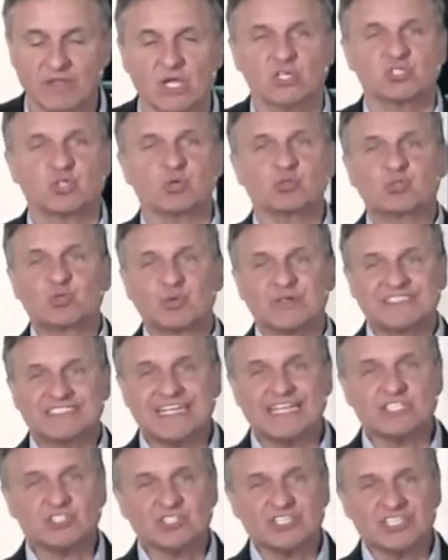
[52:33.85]
So
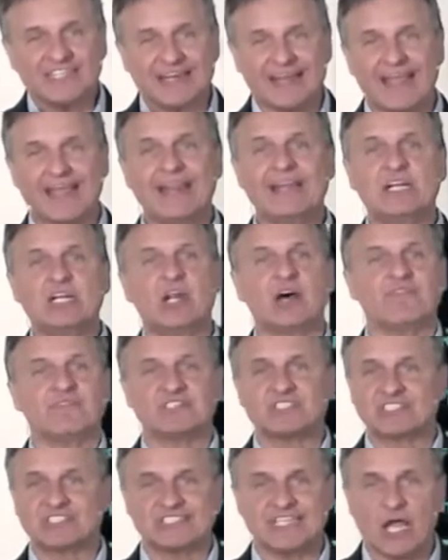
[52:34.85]
tradition in and of
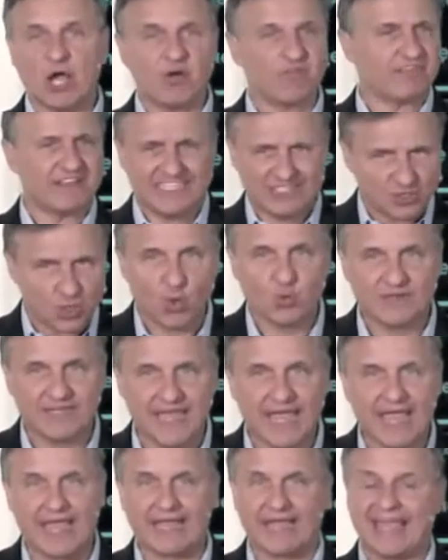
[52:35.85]
itself is
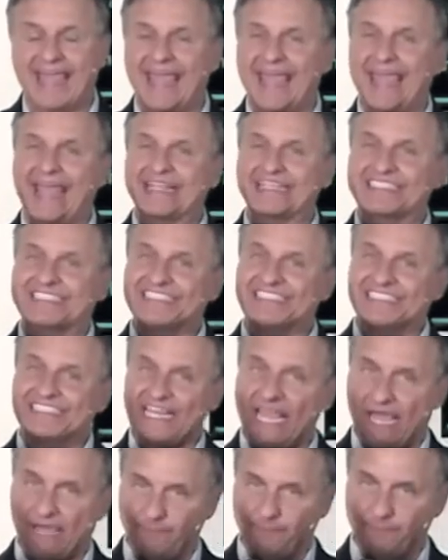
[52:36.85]
okay,
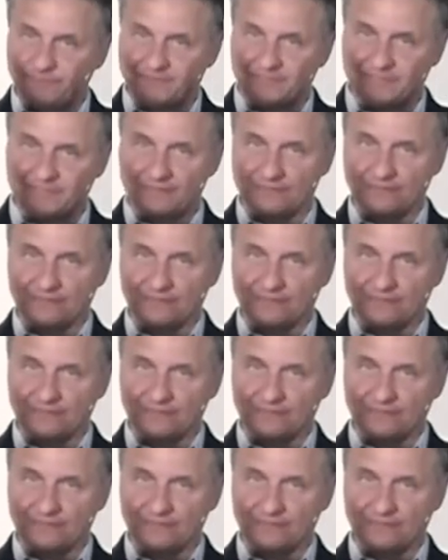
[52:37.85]
except